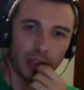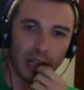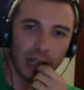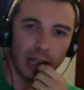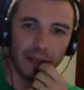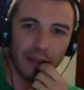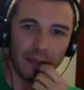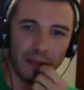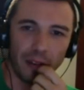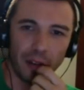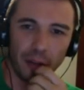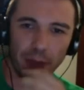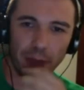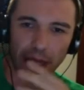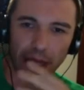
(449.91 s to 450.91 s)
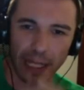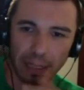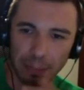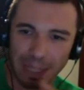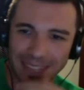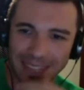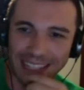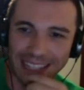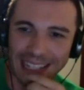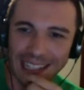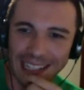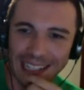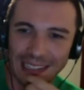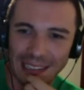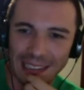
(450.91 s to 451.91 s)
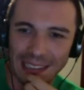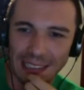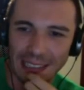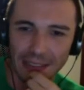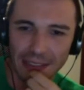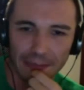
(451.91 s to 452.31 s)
for maintaining the scene?